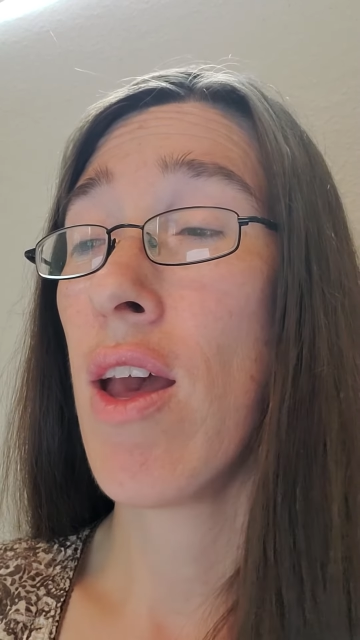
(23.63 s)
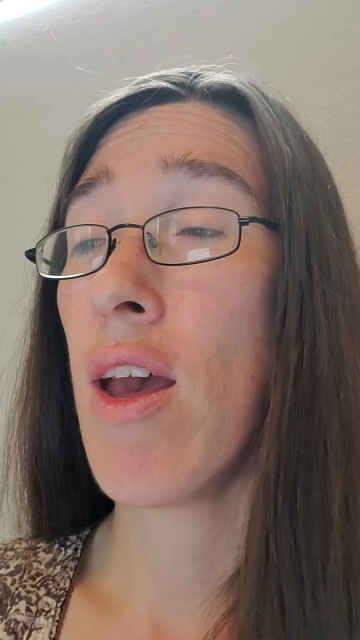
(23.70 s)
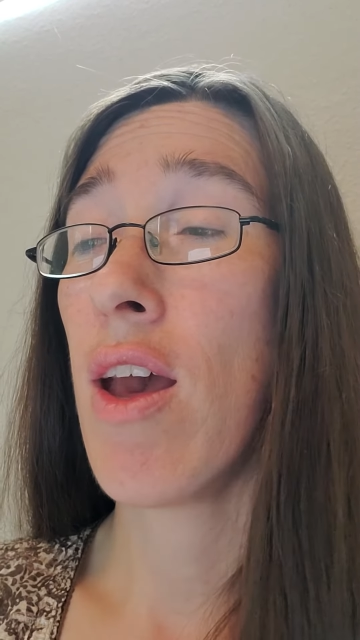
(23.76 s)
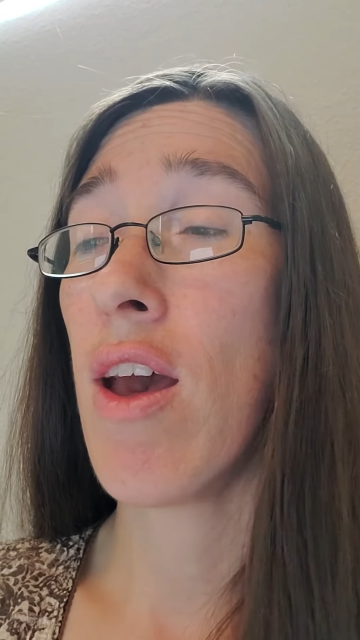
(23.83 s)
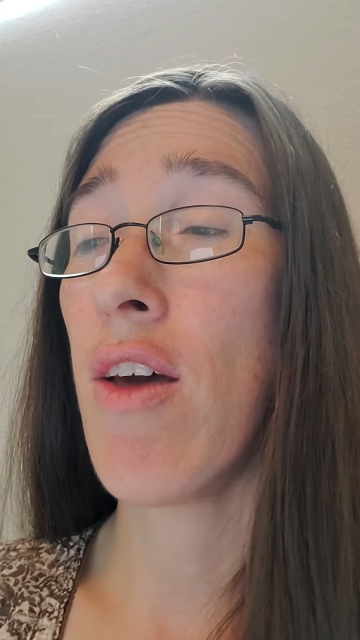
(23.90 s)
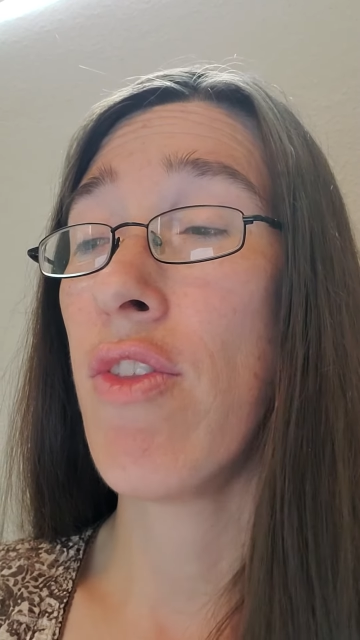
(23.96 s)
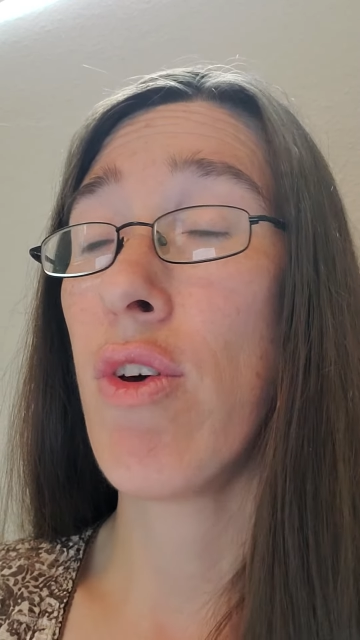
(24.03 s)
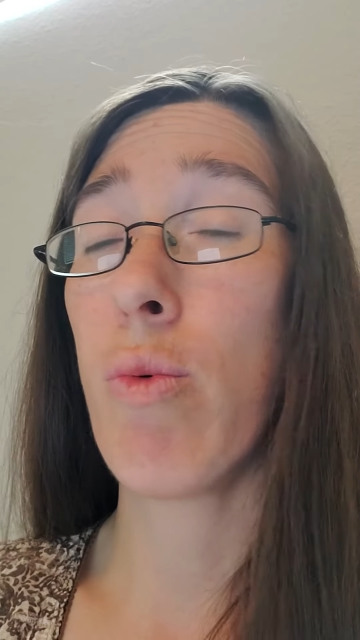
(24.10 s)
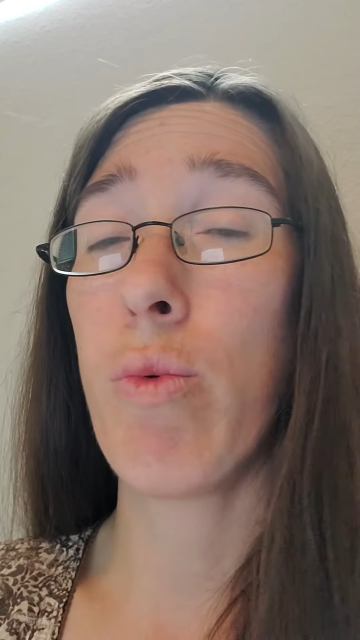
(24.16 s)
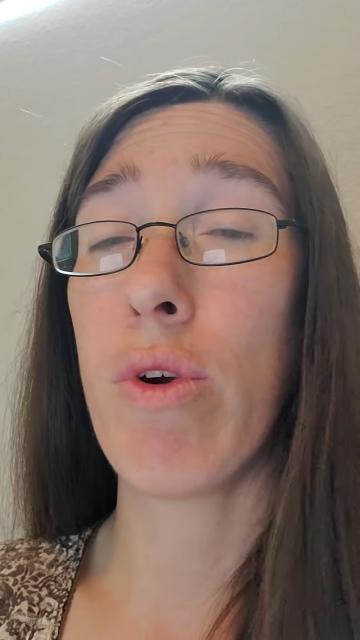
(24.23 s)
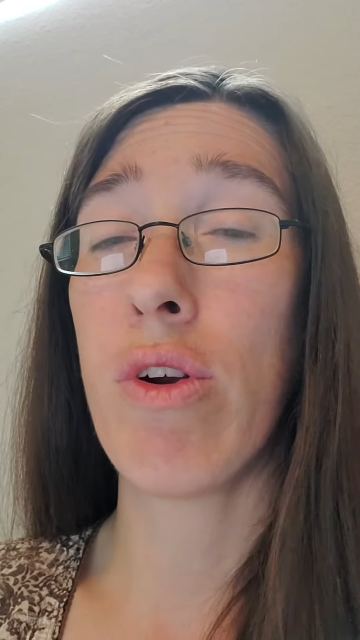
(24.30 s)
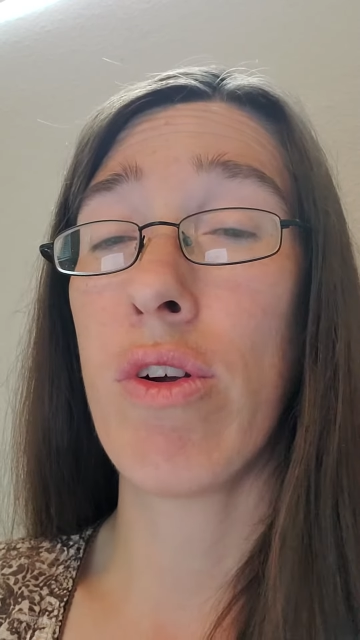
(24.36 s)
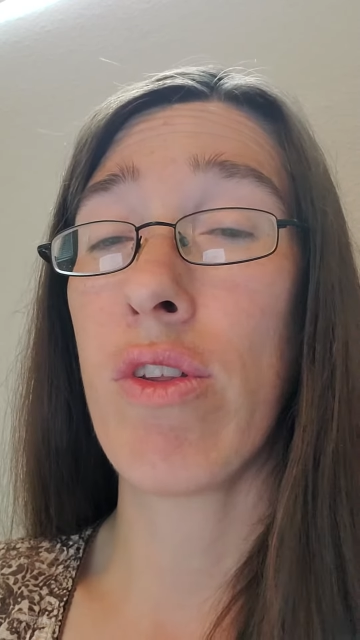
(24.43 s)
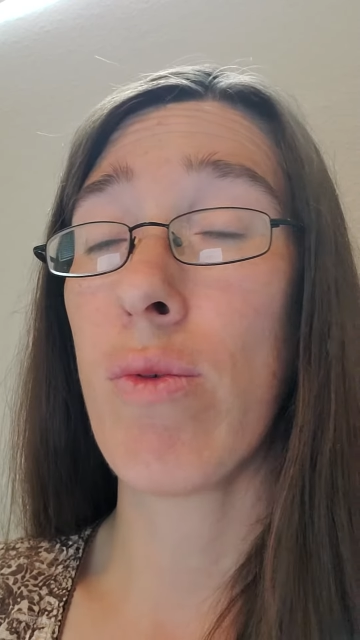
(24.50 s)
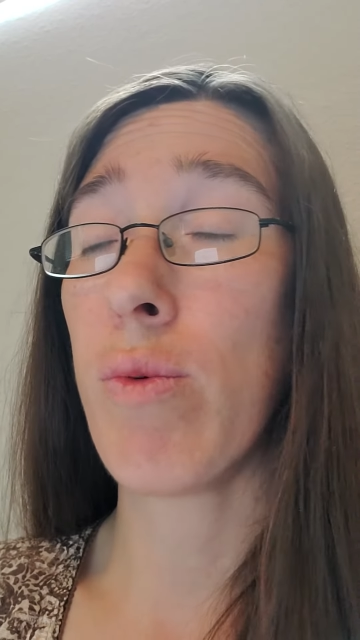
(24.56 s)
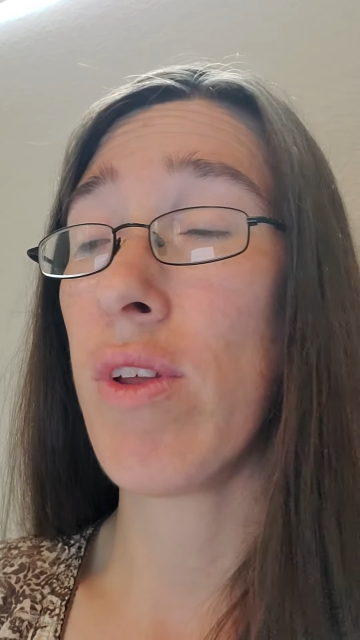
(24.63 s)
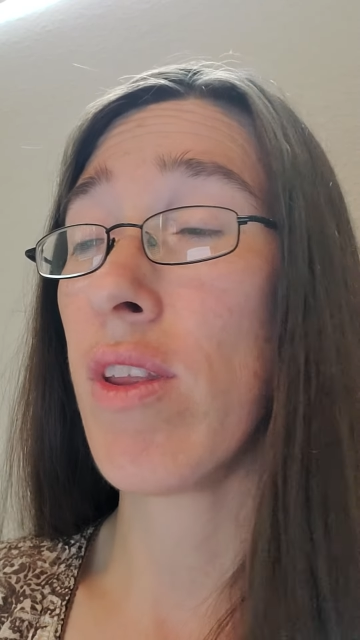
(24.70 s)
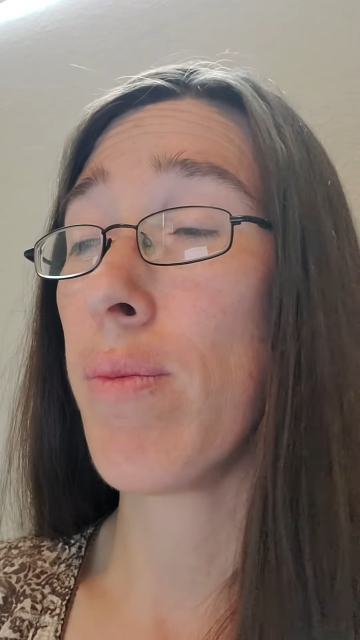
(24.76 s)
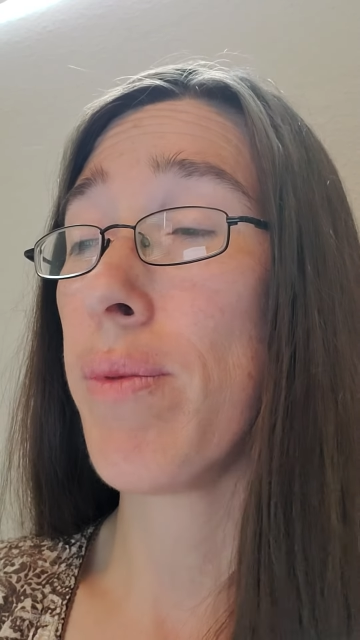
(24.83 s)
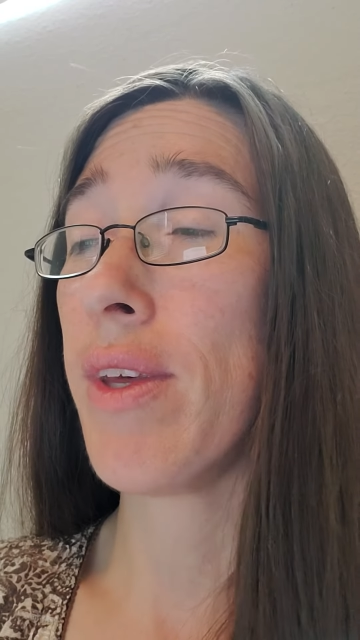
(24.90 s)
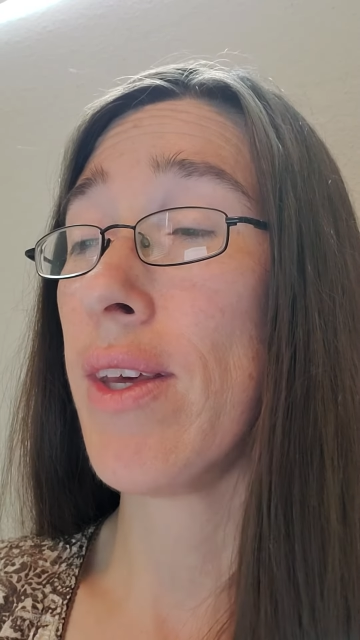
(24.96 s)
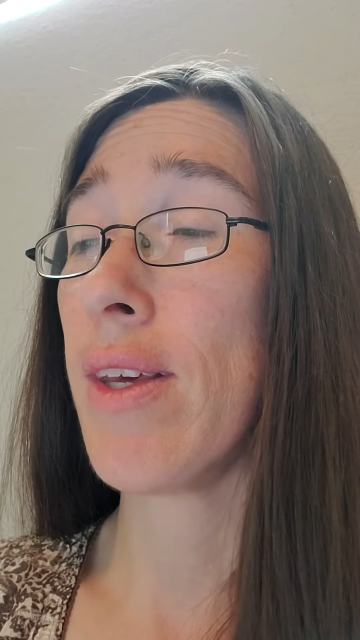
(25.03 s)
and the words we
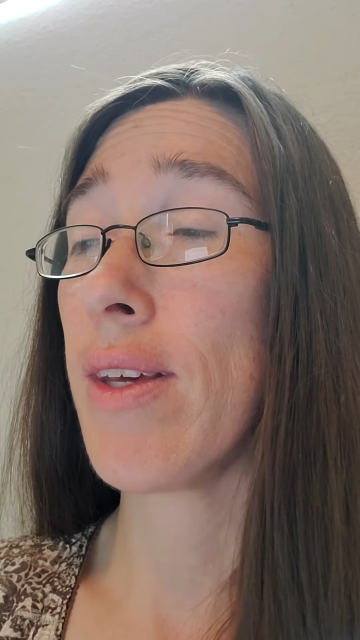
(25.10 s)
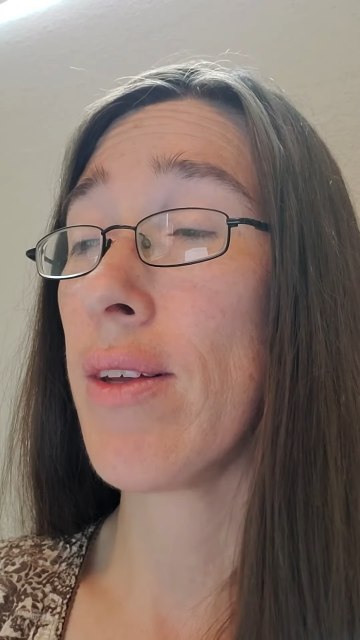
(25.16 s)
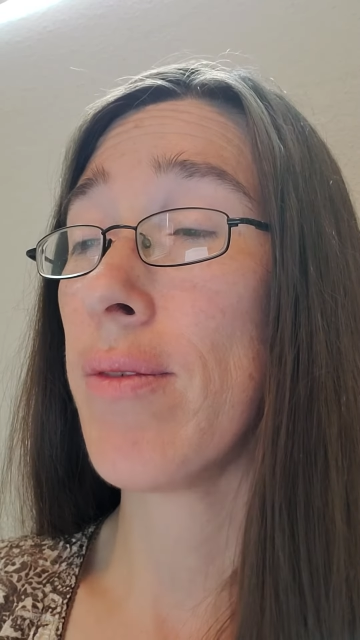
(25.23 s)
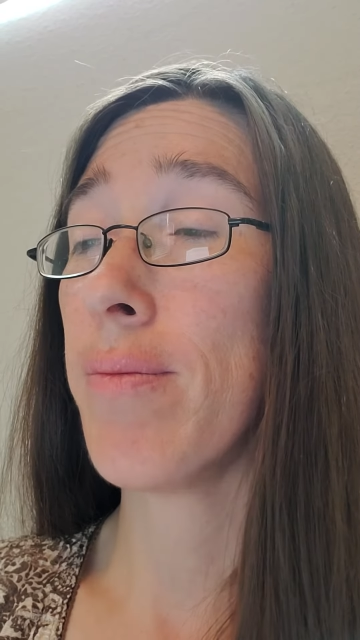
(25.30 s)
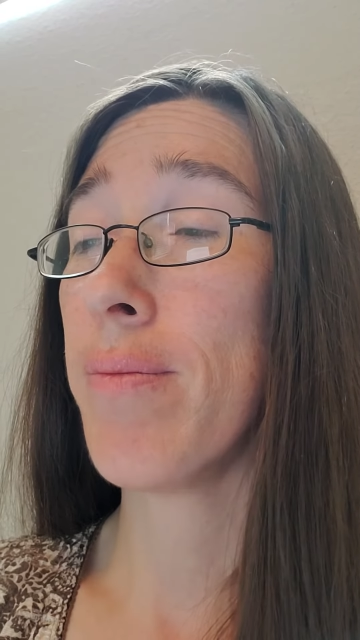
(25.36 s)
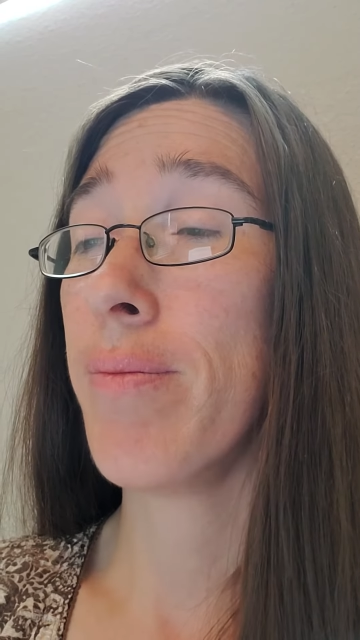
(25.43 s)
speak.